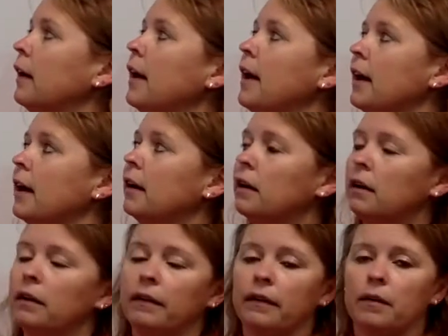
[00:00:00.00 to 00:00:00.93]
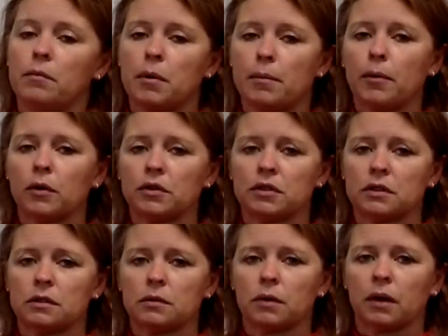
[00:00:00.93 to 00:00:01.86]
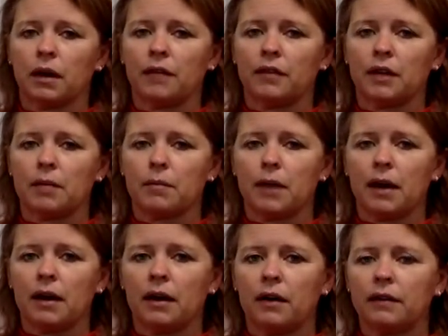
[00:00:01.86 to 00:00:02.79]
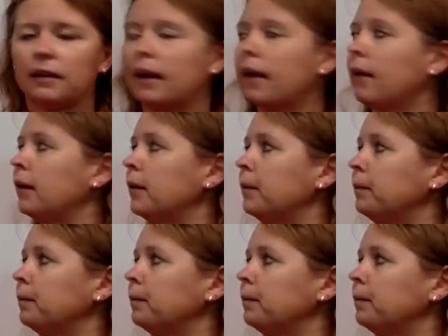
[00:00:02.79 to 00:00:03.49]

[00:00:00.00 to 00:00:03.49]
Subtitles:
and proportions. We're going to have to combine it all together.